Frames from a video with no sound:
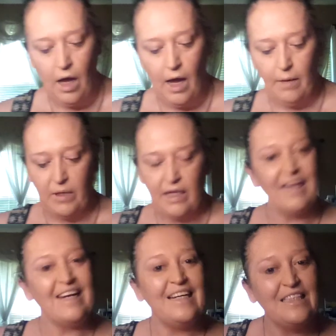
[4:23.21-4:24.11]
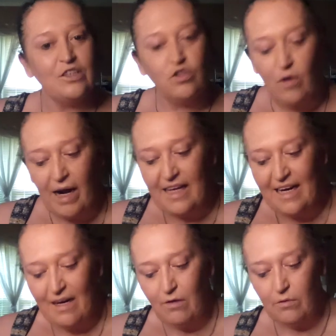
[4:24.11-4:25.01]
I would get it and try
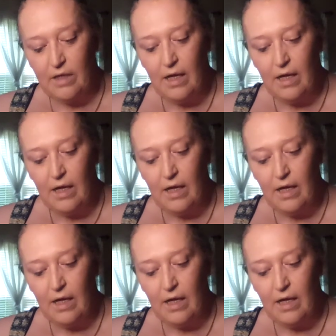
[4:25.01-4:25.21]
it out.